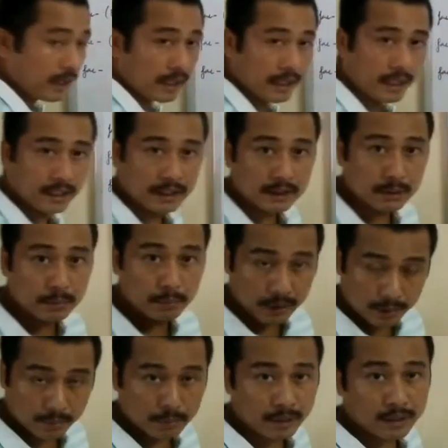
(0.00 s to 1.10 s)
ligand is
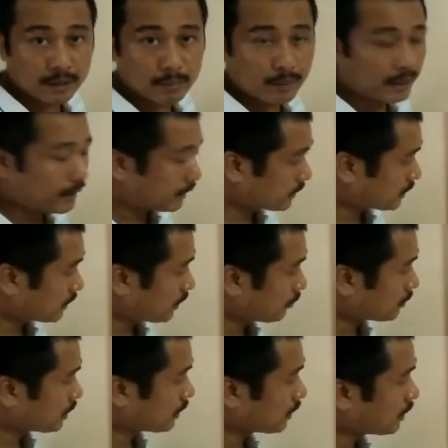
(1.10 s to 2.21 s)
better pi
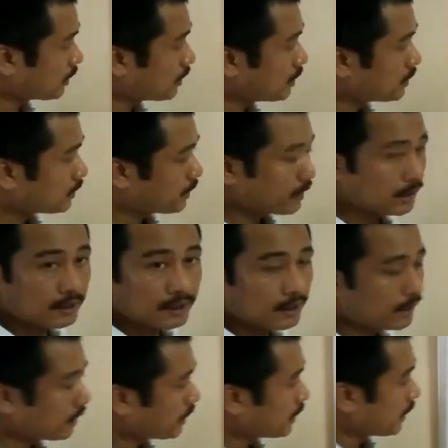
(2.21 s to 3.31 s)
acceptor, then the
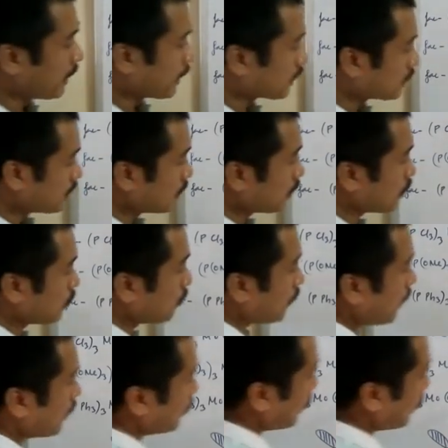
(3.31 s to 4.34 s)
extent of pi